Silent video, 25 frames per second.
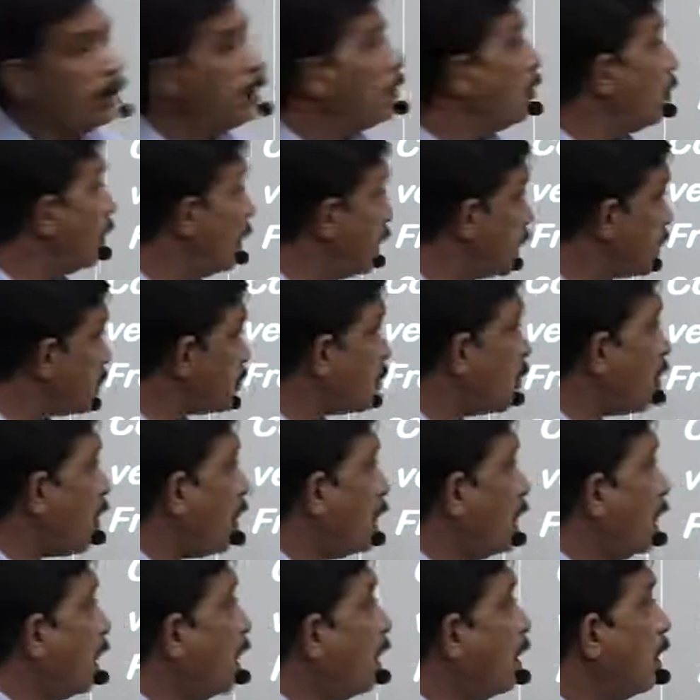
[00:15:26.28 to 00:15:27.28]

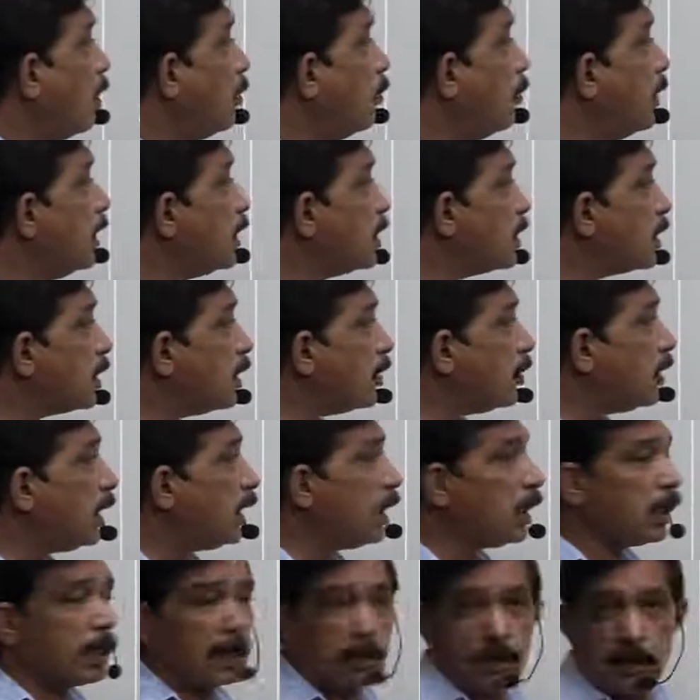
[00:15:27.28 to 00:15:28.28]
medievally
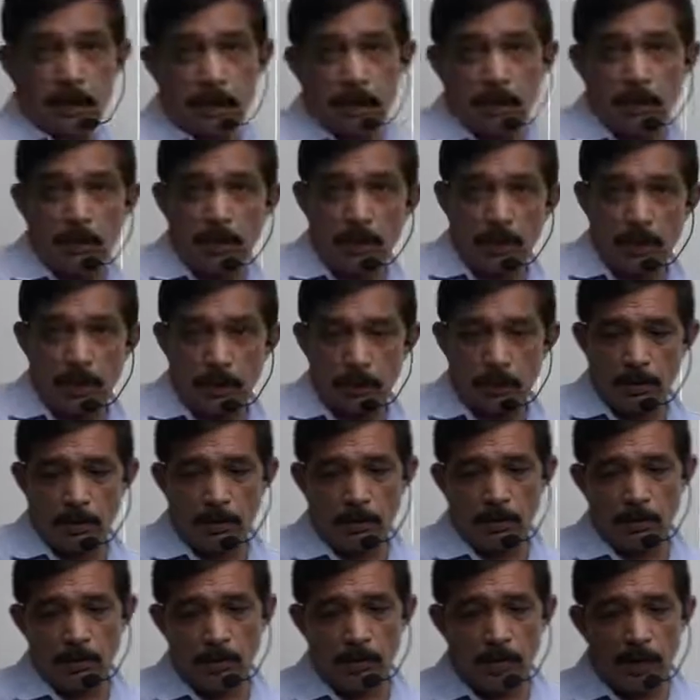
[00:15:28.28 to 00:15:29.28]
conceived.
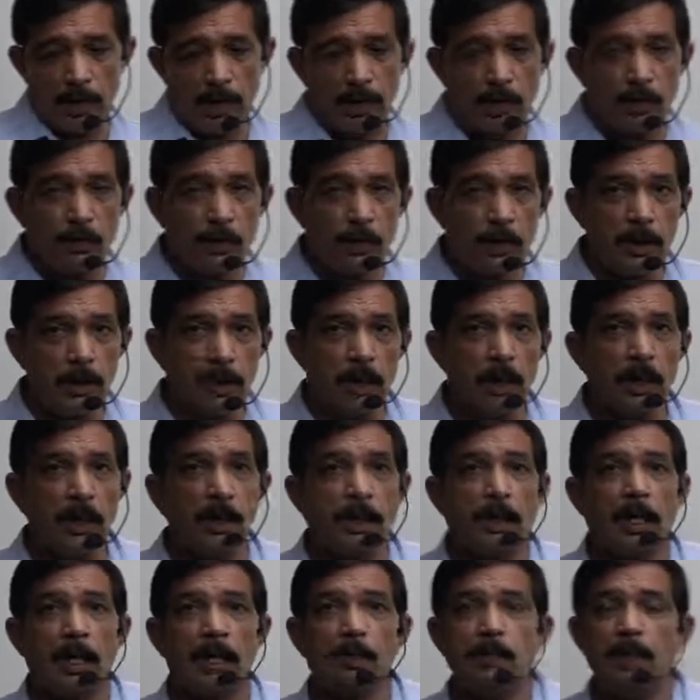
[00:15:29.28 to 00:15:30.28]
Medievally,
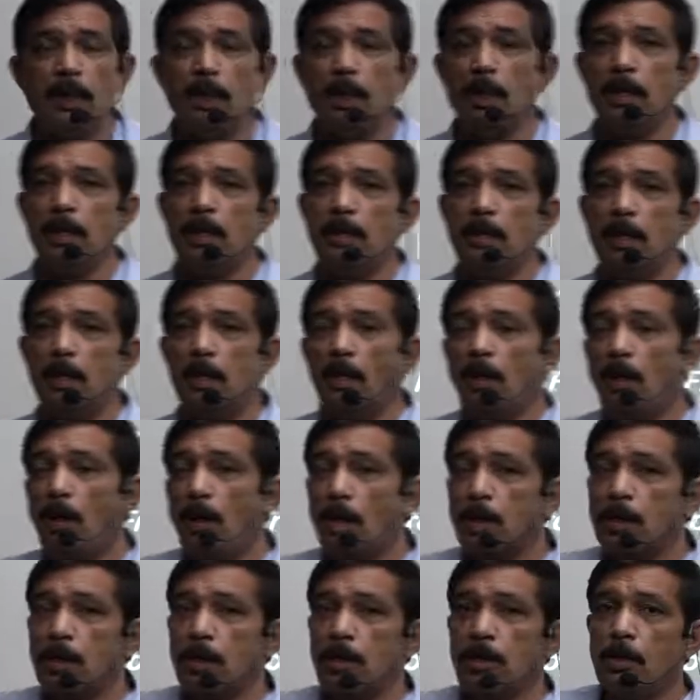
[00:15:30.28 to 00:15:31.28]
that means
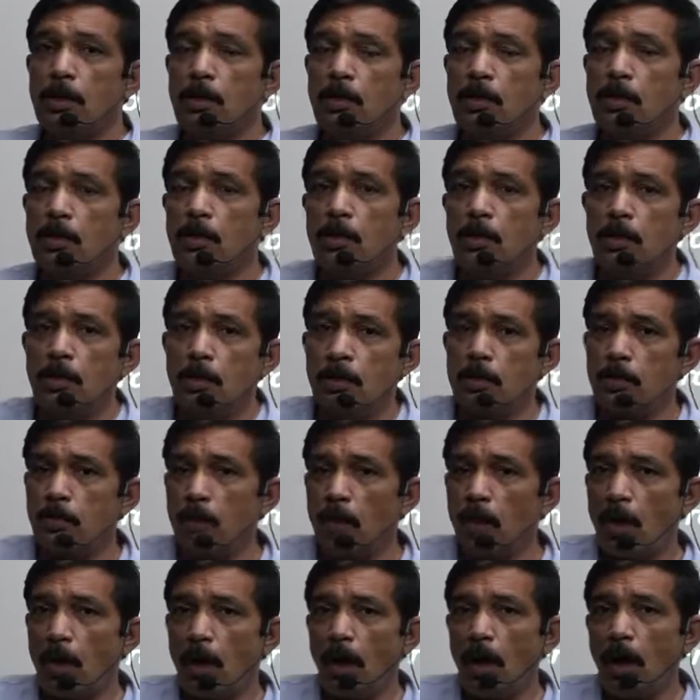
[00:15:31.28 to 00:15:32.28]
not too
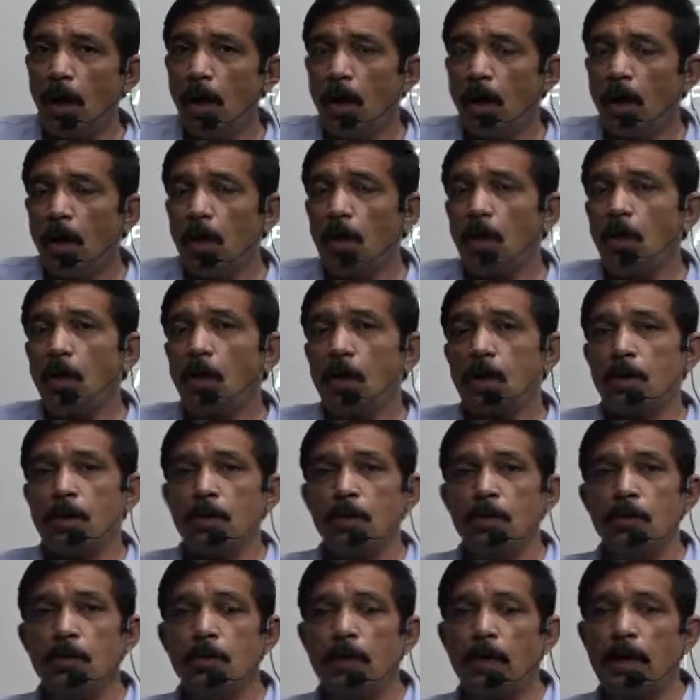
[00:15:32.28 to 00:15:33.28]
small, not
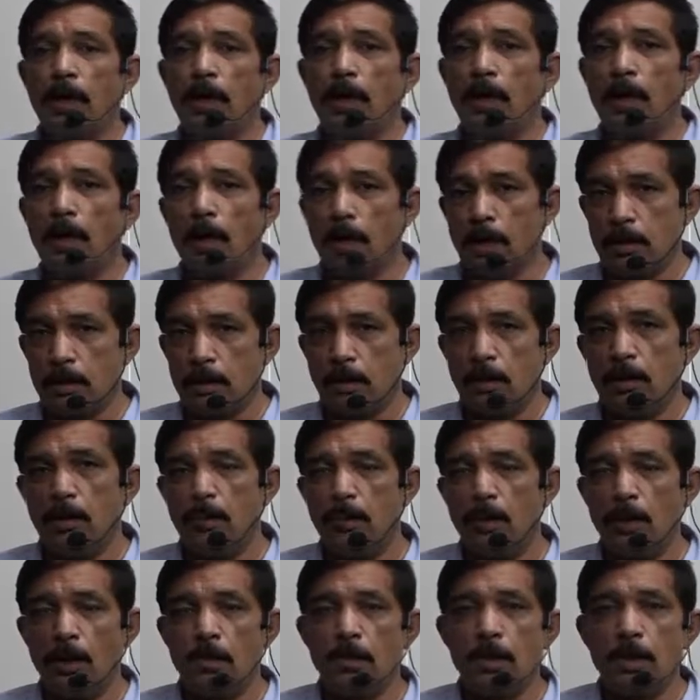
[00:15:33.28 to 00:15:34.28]
too big. As
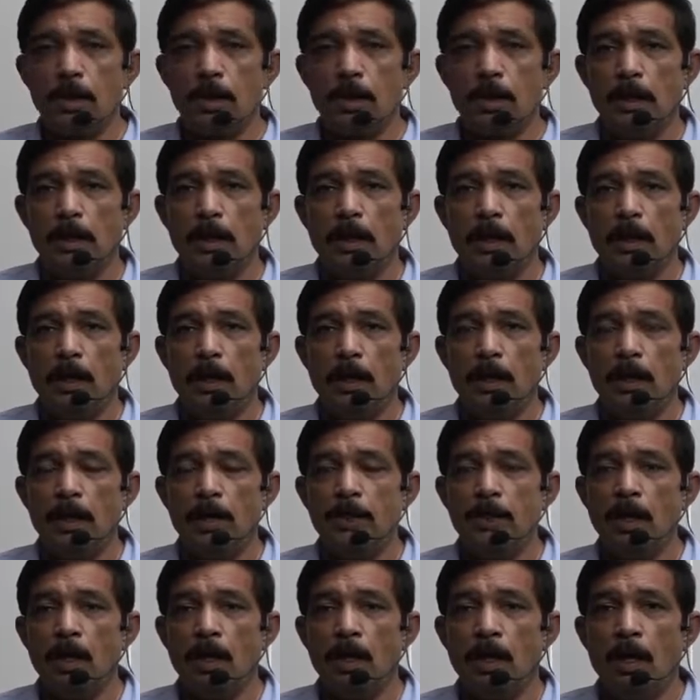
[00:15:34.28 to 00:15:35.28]
we have studied
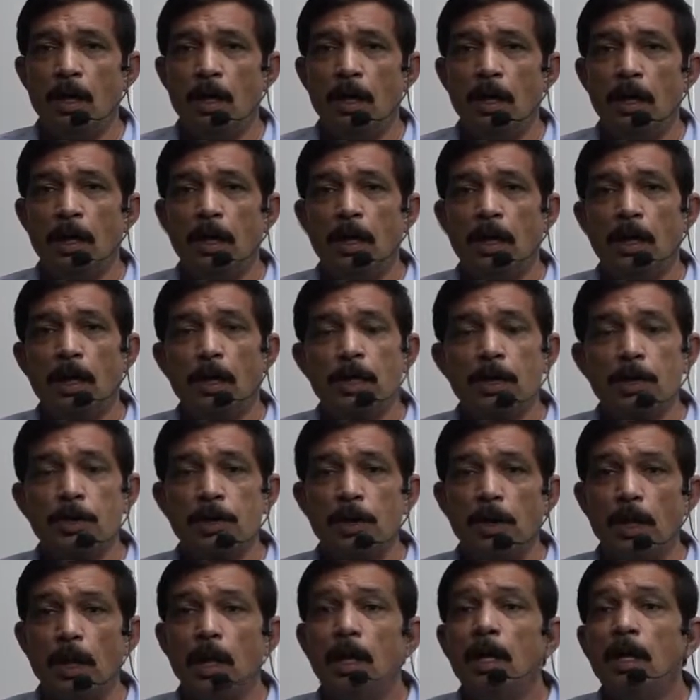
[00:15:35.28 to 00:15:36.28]
in
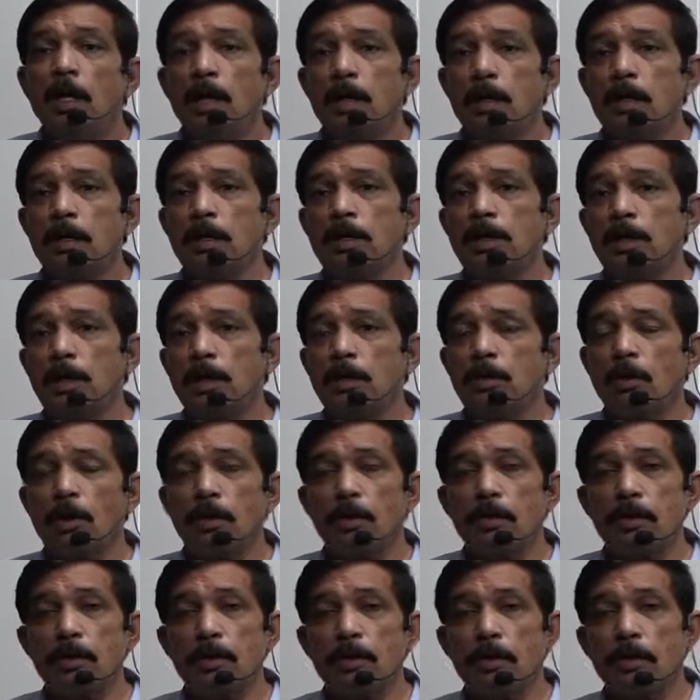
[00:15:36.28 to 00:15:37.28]
history, history is
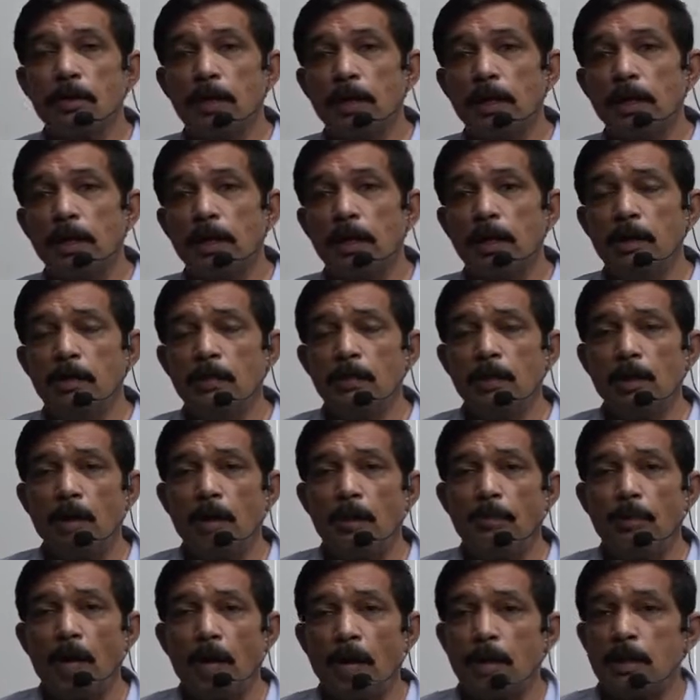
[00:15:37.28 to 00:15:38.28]
always divided into three
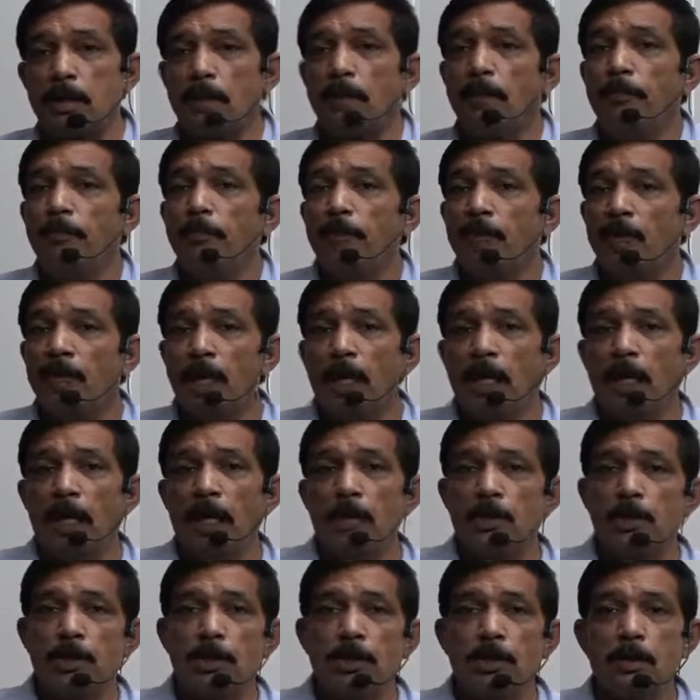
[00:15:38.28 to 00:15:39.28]
parts:
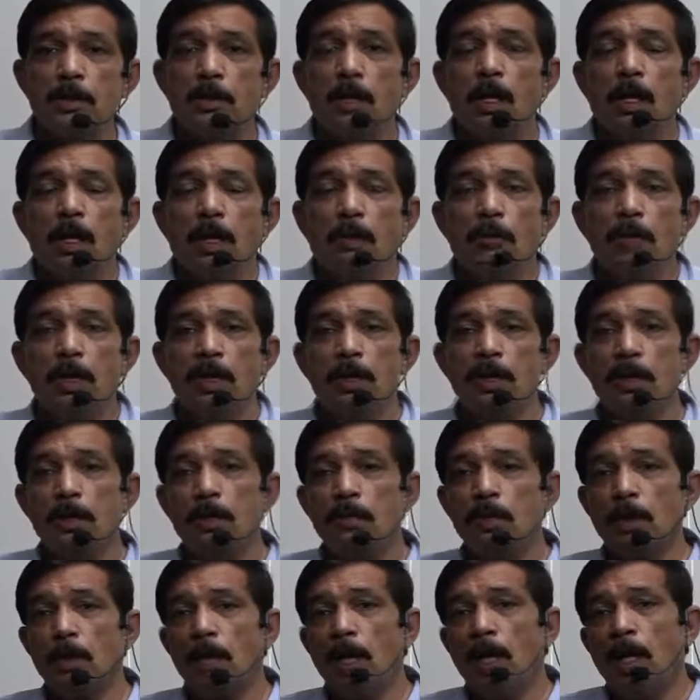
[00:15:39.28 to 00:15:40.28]
ancient,
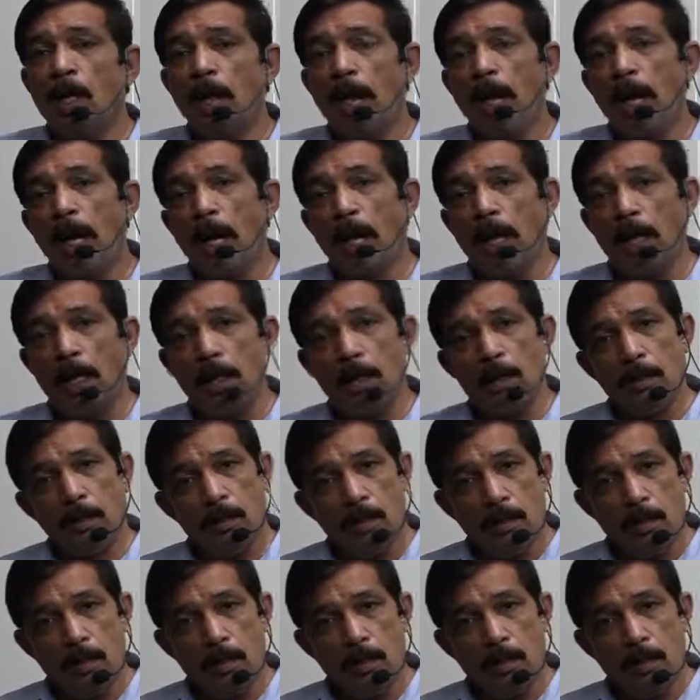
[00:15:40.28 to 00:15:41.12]
medieval, and